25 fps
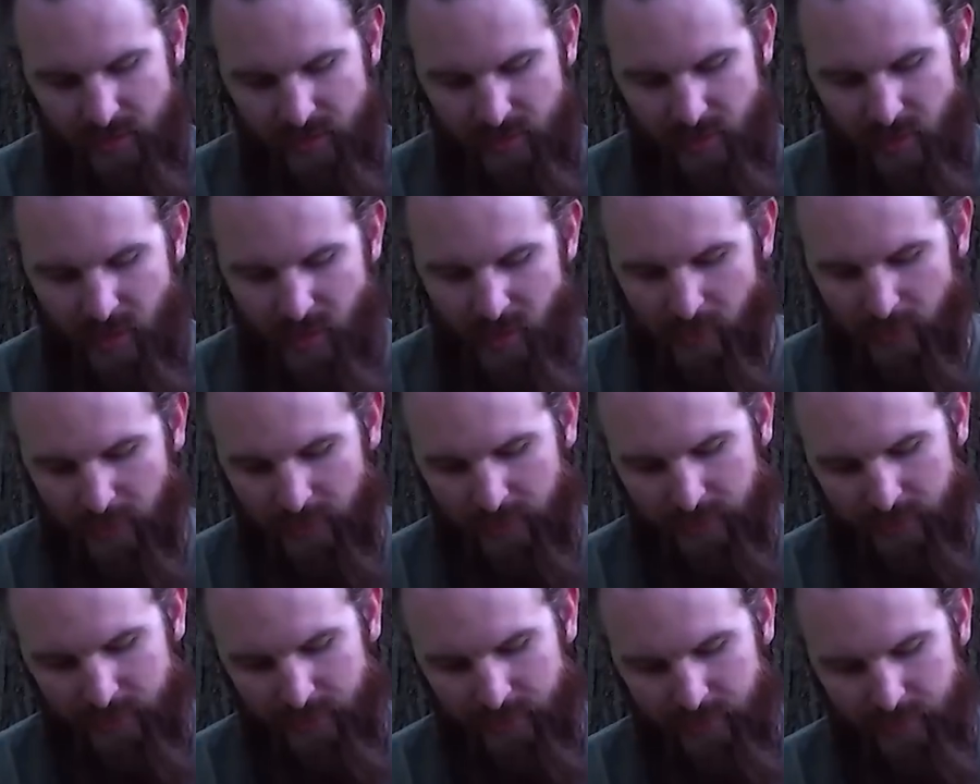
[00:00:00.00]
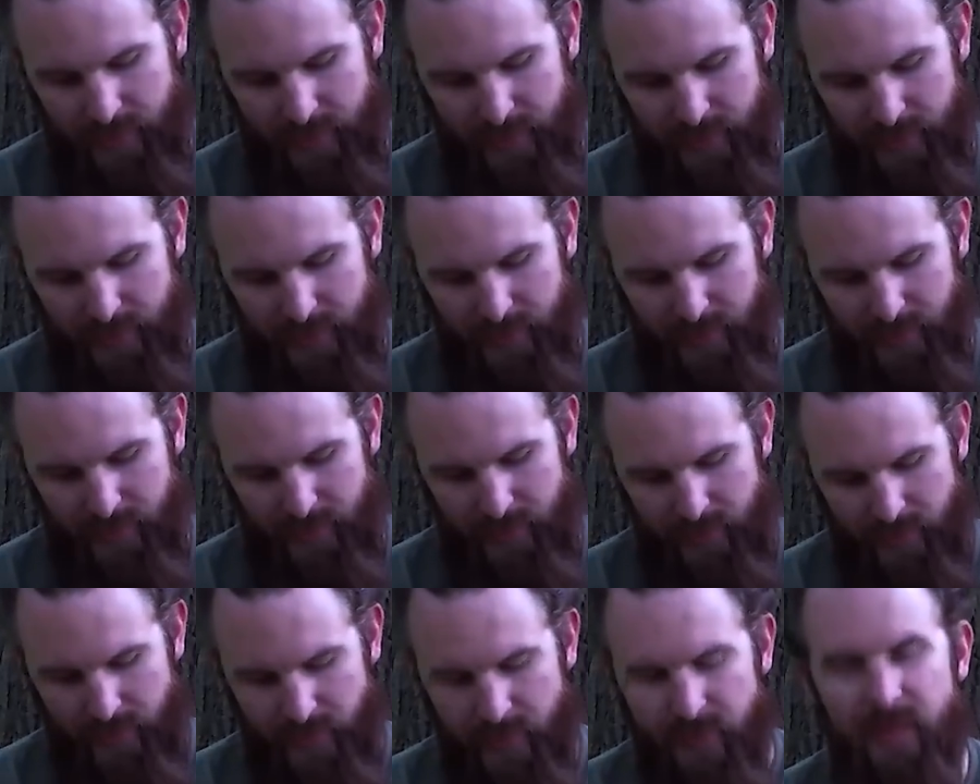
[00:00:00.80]
So,
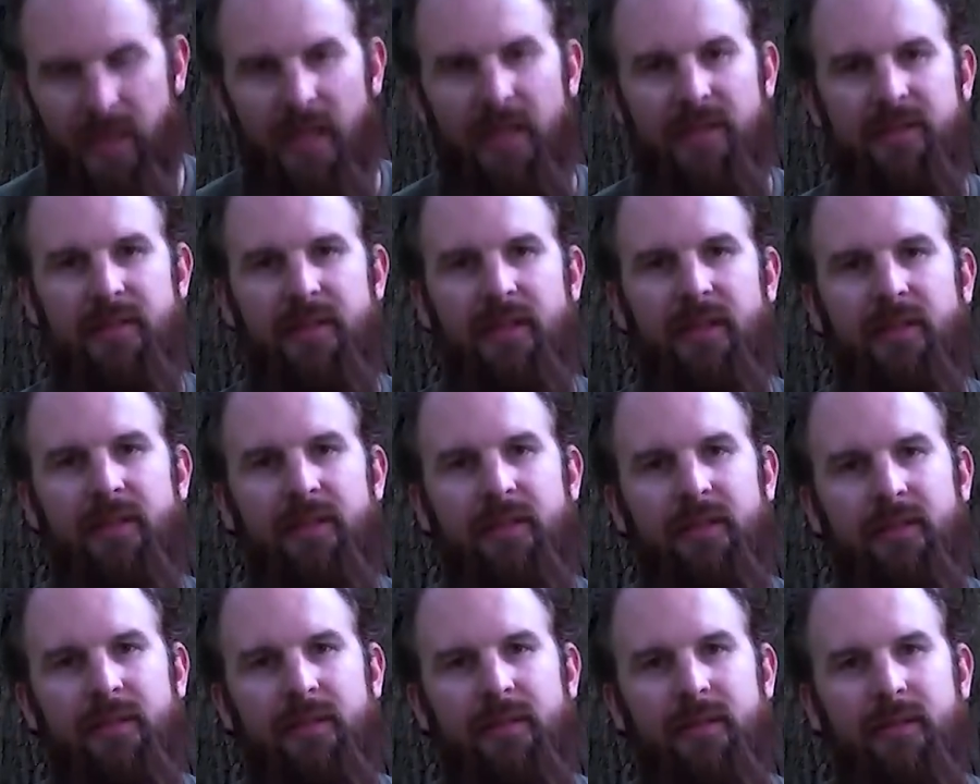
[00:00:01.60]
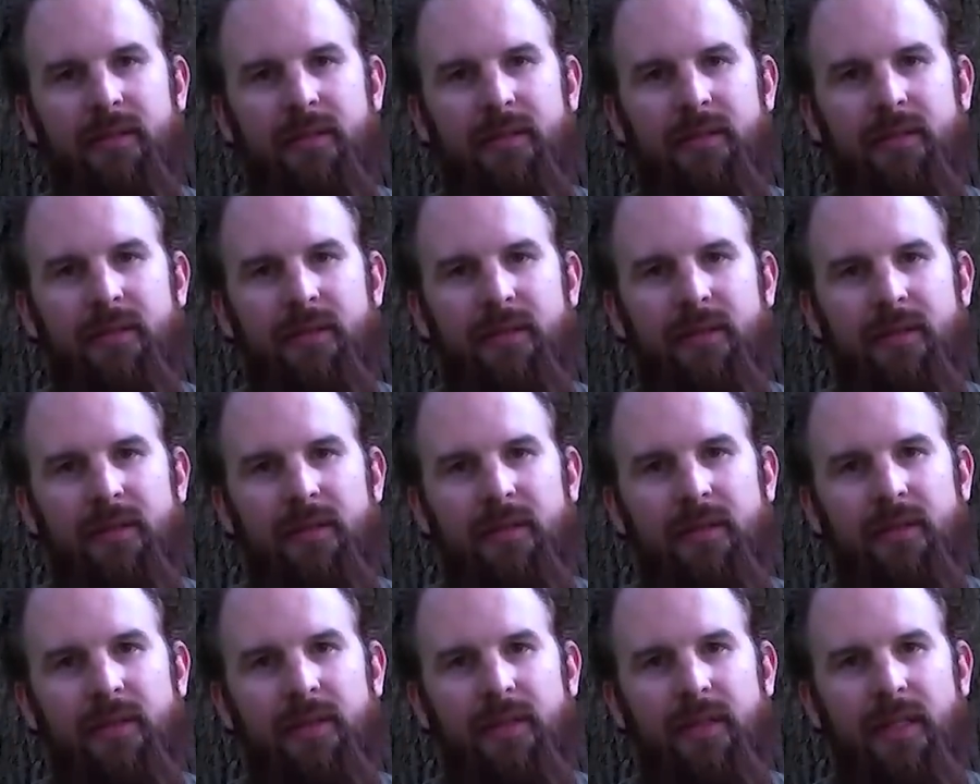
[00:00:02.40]
you guessed it.
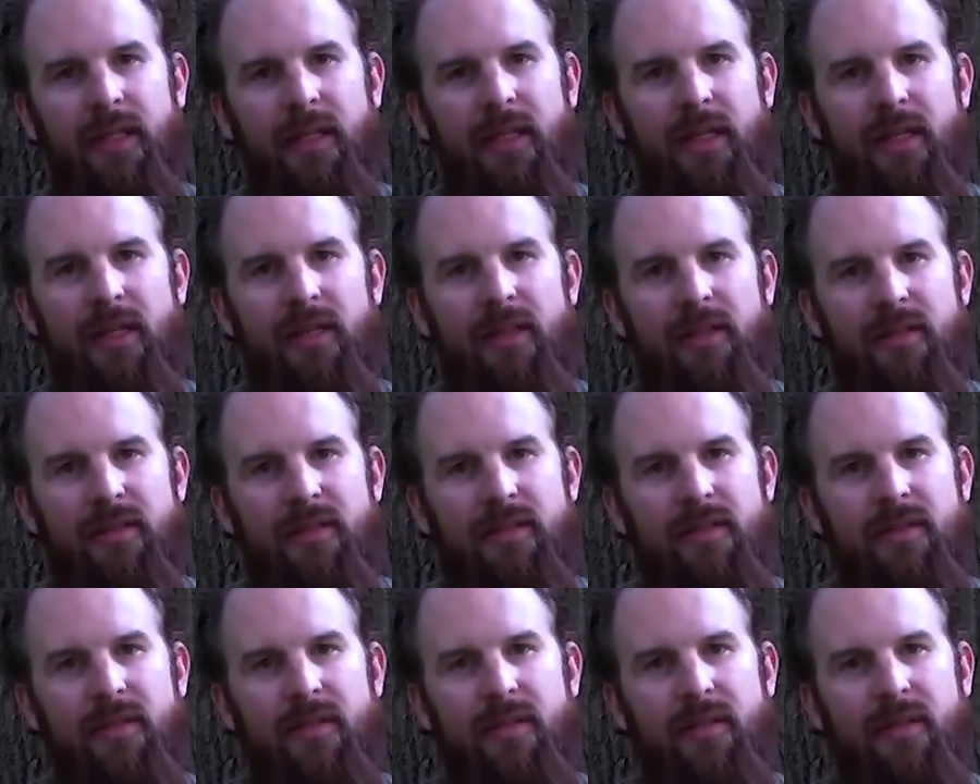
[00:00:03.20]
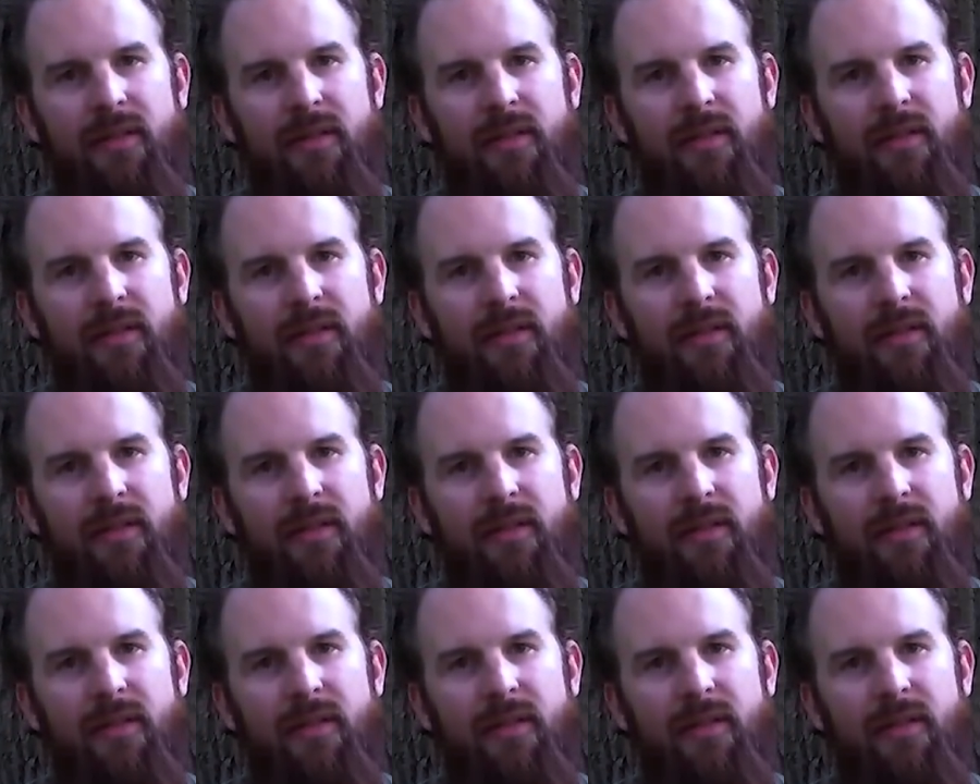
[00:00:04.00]
It is